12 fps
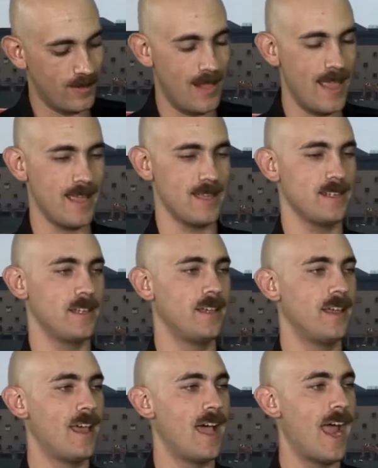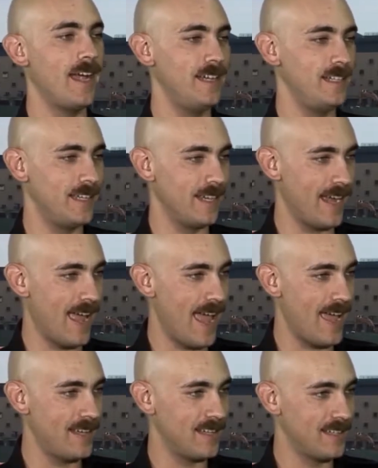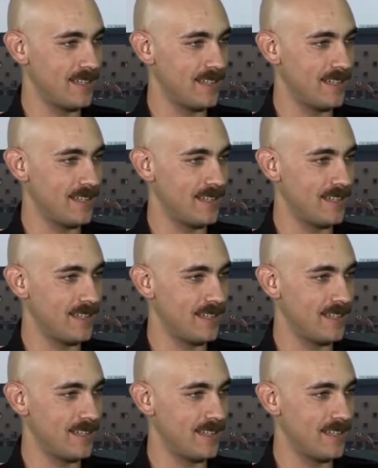land, I need to get a hat?